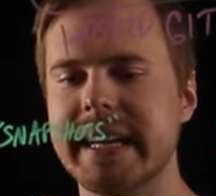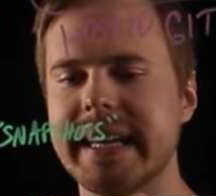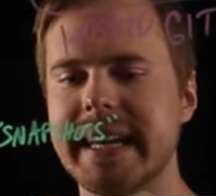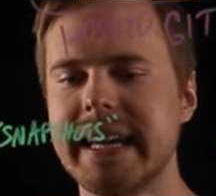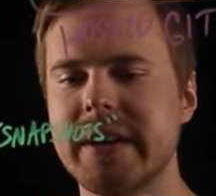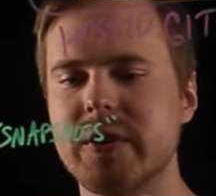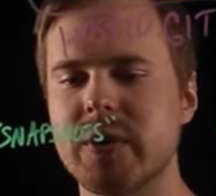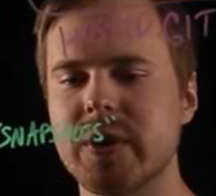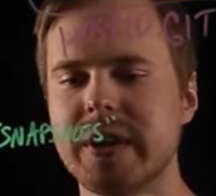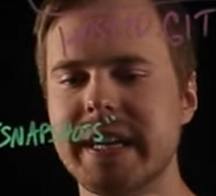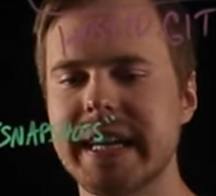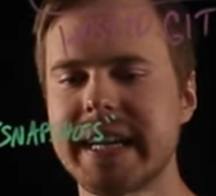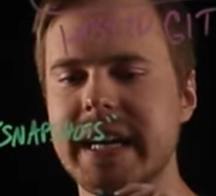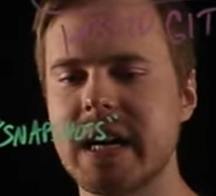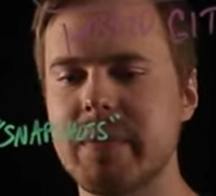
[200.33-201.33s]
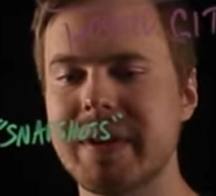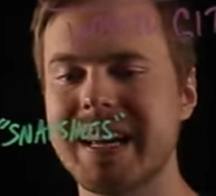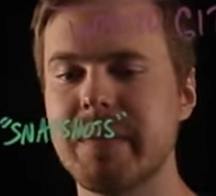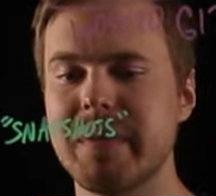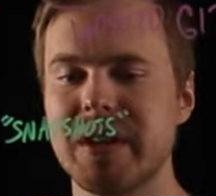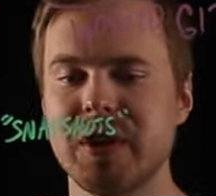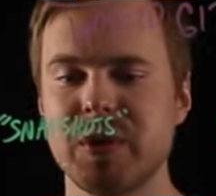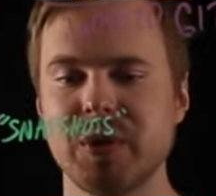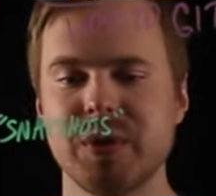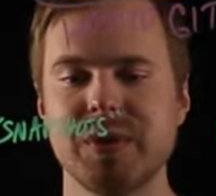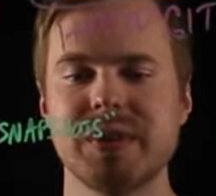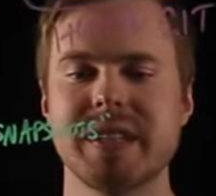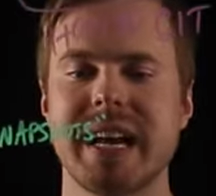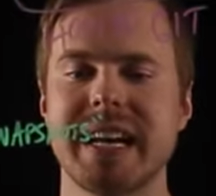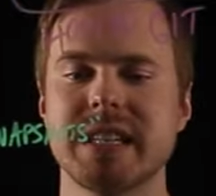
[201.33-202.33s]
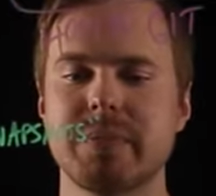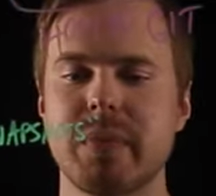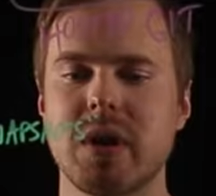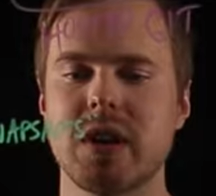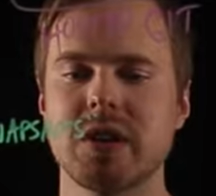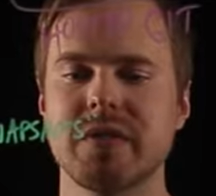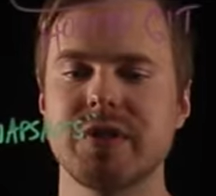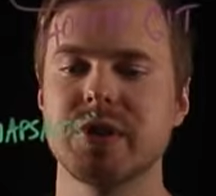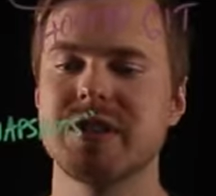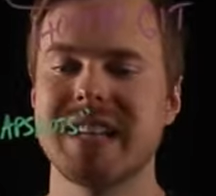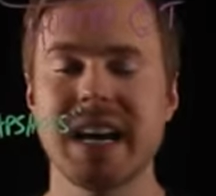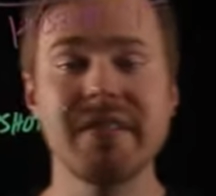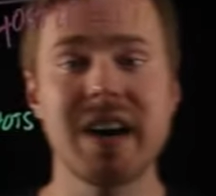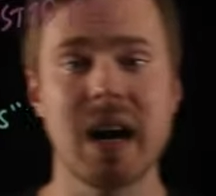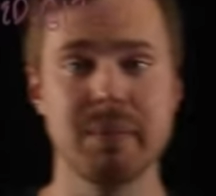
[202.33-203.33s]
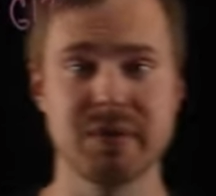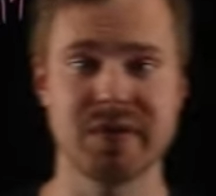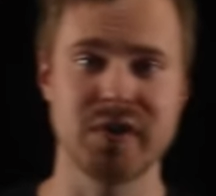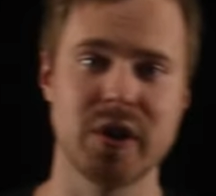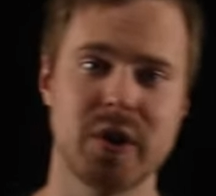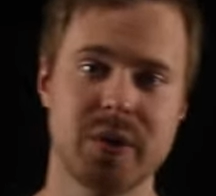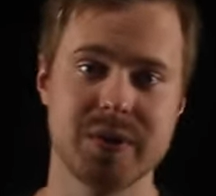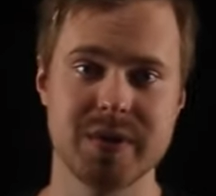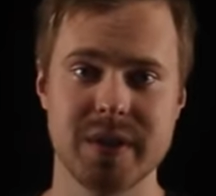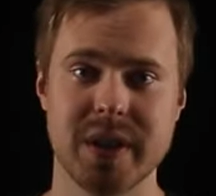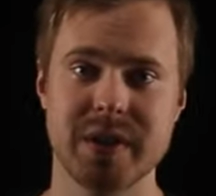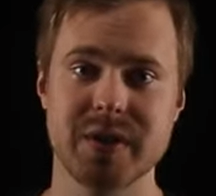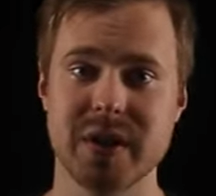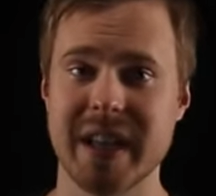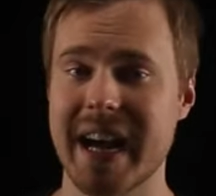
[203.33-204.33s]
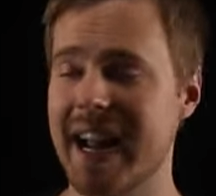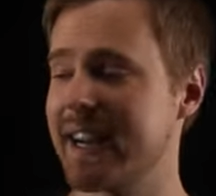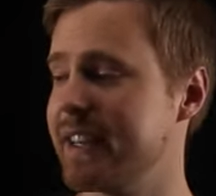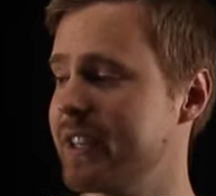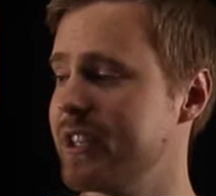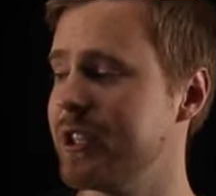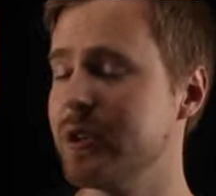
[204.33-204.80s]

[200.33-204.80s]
Git or GitHub can be used as part of your DevOps flows so that